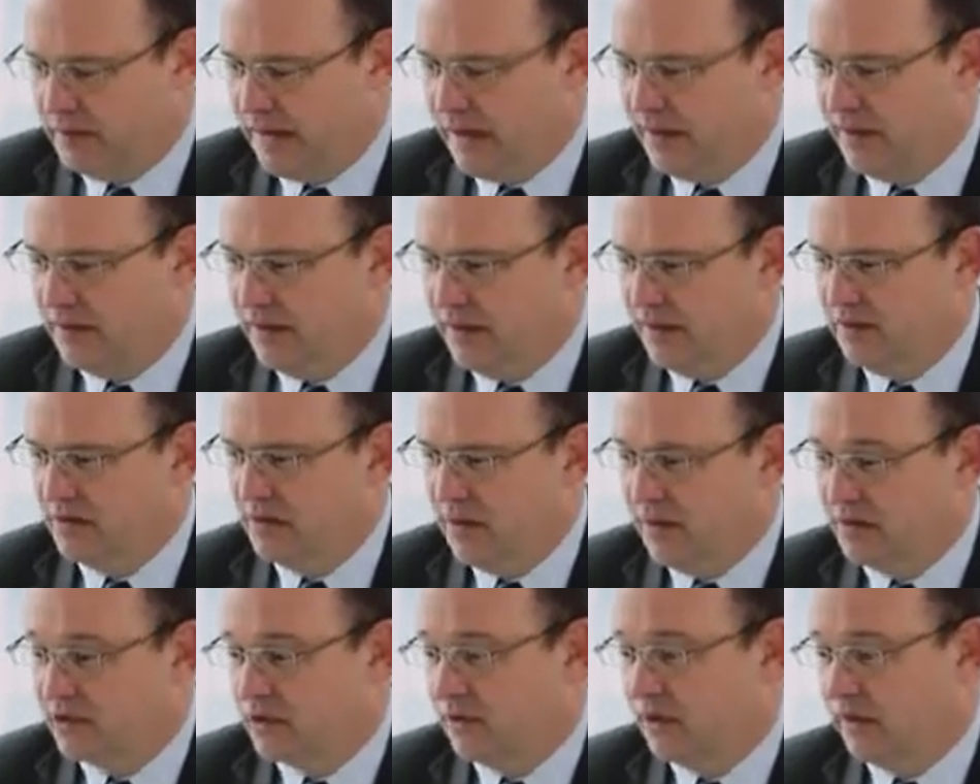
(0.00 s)
debt
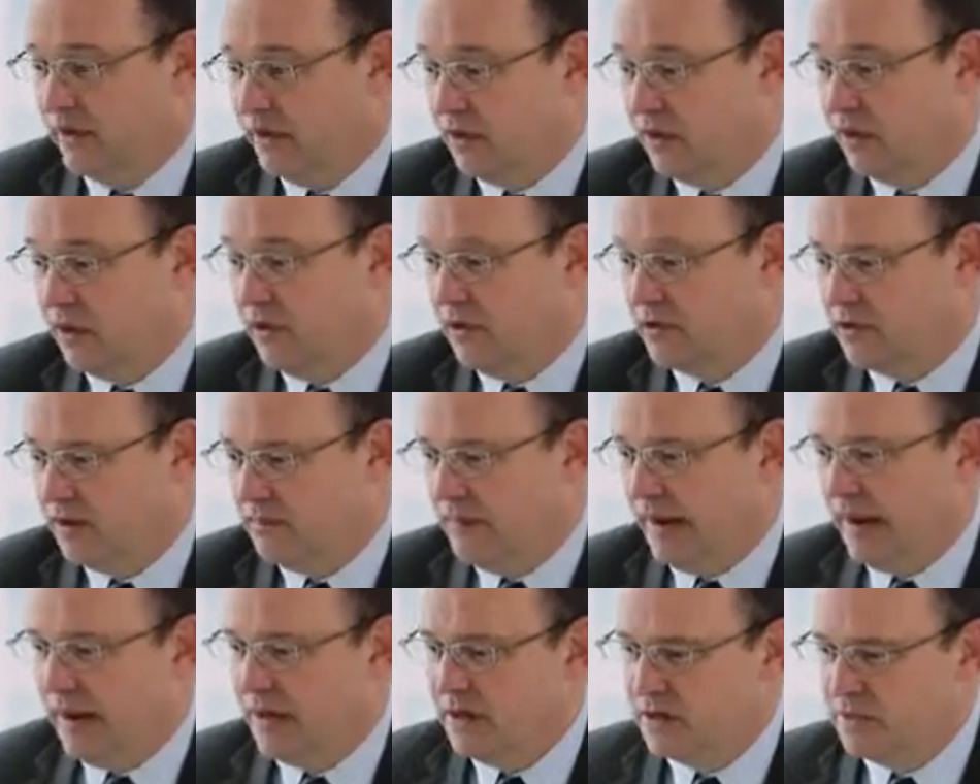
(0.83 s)
and certainly currency
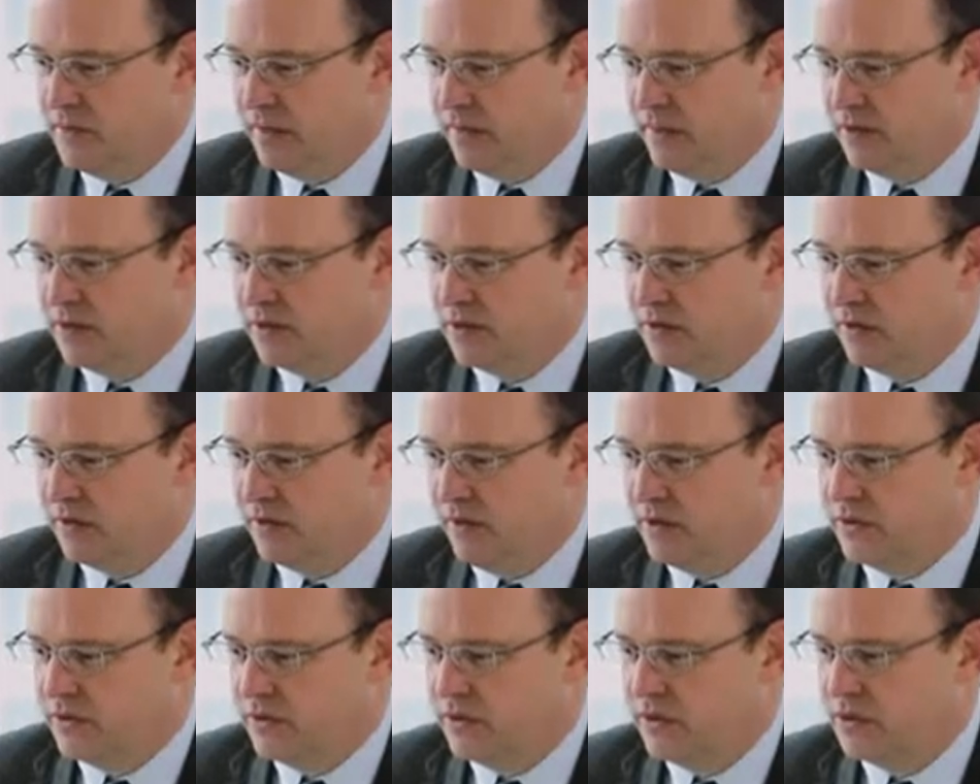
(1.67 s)
management
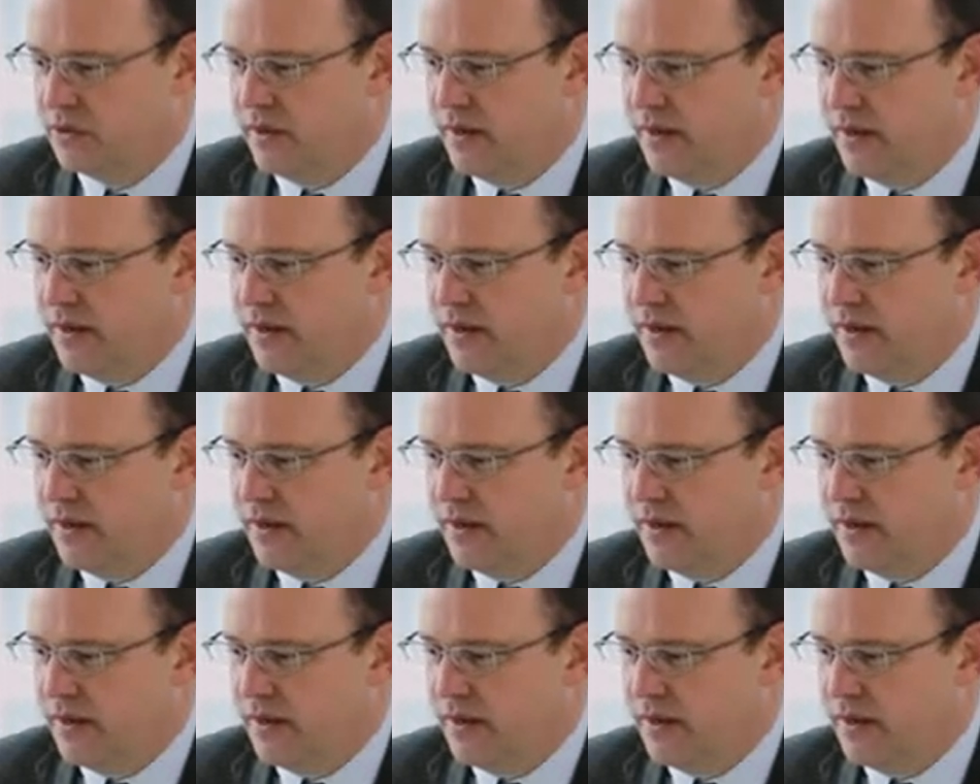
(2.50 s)
considerations.